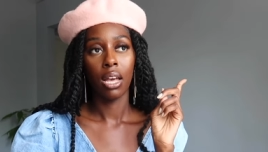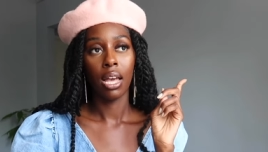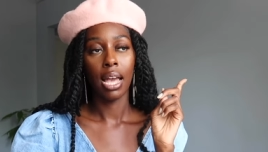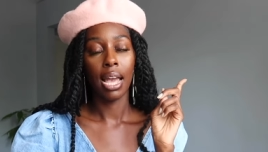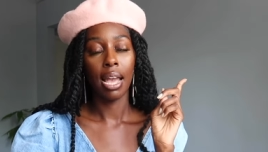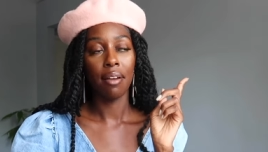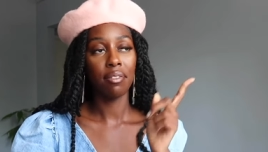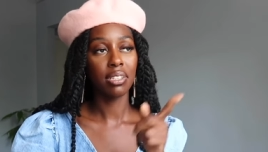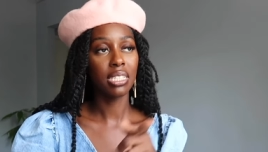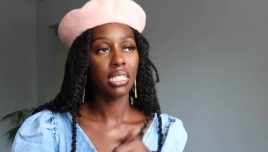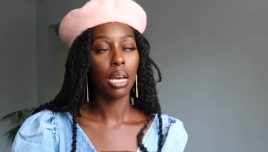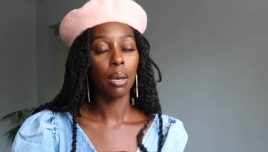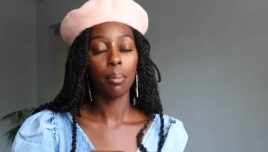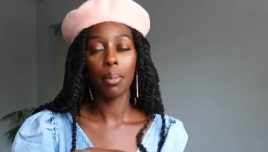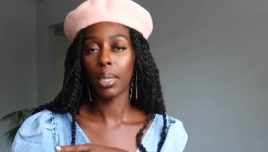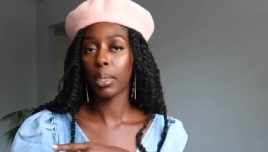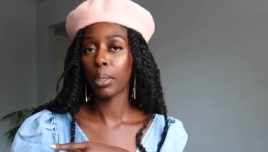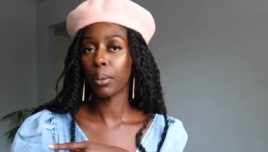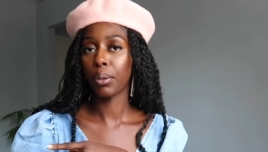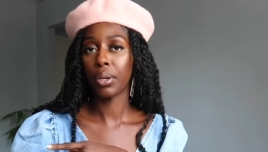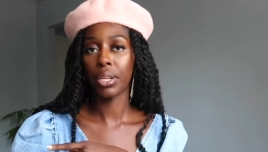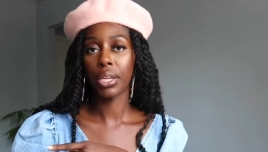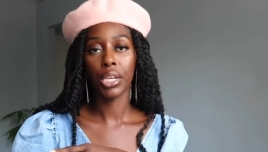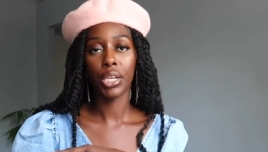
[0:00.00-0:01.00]
every time I'm
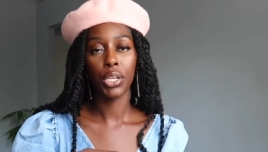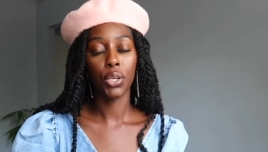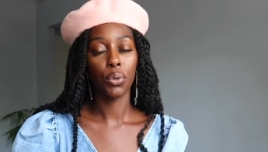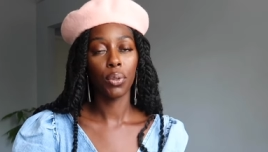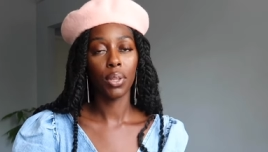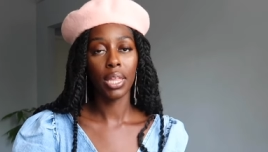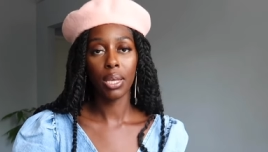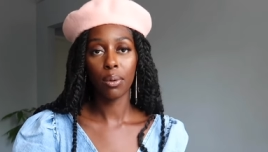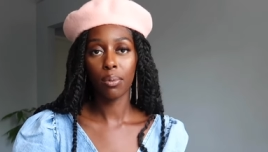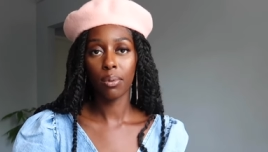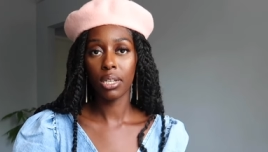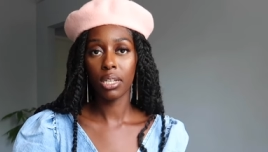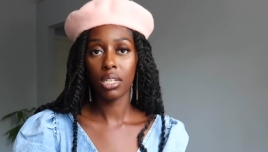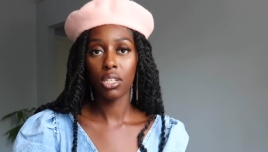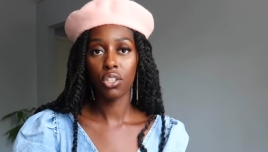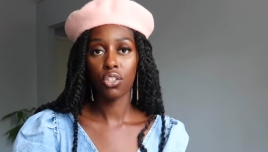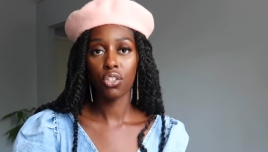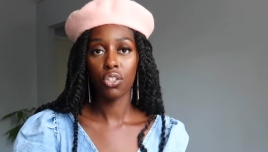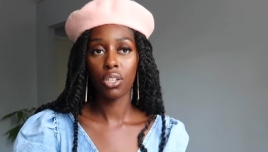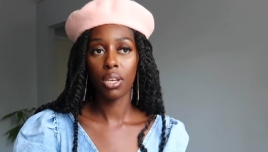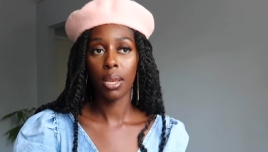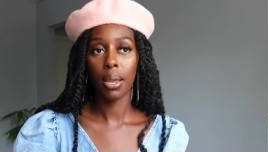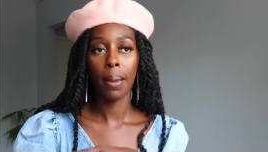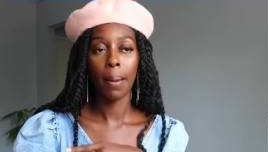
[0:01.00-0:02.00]
learning a new
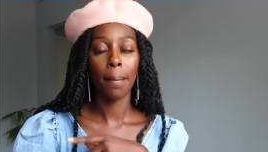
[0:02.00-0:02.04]
language,